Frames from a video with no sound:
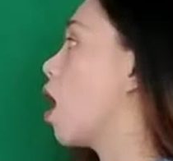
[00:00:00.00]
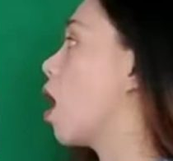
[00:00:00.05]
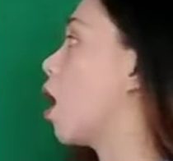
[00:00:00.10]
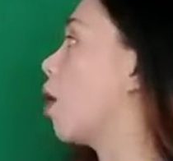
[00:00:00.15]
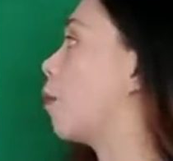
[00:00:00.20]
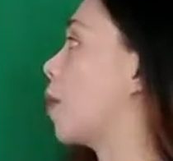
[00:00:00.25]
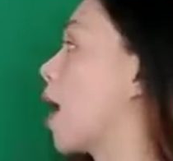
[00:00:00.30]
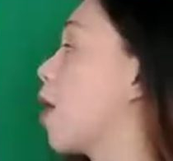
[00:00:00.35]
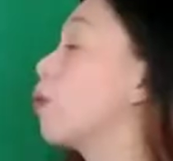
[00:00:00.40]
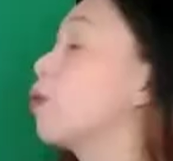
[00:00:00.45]

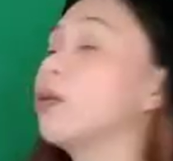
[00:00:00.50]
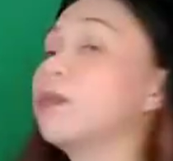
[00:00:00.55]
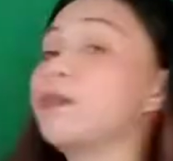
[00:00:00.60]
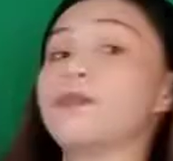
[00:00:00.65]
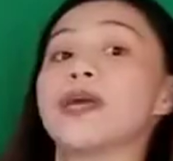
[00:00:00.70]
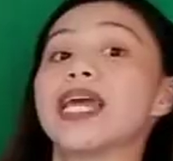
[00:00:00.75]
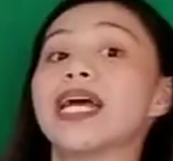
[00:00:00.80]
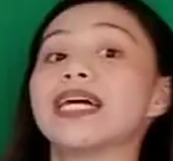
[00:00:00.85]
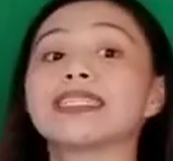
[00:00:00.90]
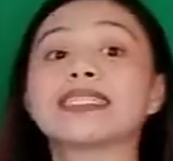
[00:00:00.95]
I will
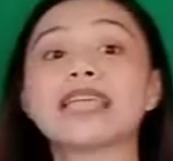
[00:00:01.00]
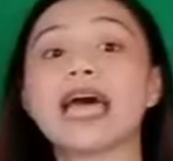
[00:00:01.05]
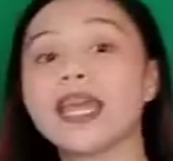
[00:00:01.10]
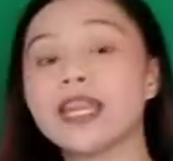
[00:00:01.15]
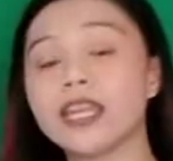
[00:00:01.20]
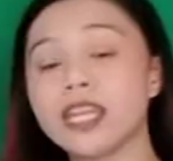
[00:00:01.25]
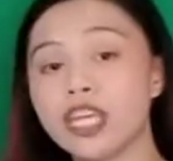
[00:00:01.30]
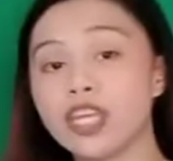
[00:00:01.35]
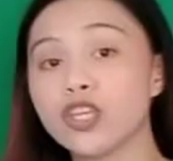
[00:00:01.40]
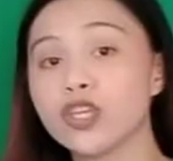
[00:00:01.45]
be
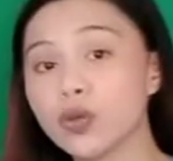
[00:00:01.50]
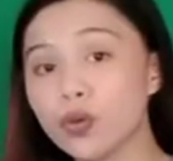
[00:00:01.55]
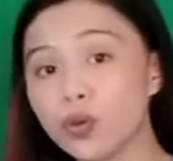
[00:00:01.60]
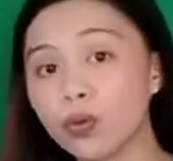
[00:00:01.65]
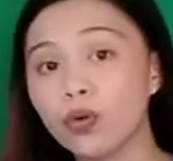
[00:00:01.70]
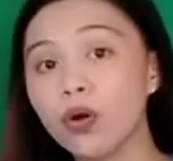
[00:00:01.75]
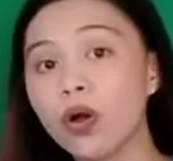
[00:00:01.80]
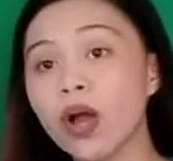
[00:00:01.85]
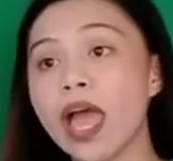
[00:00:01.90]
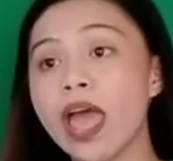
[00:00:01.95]
assigning
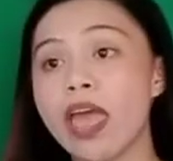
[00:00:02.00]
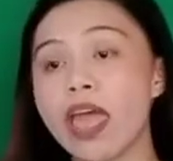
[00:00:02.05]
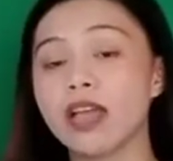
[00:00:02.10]
you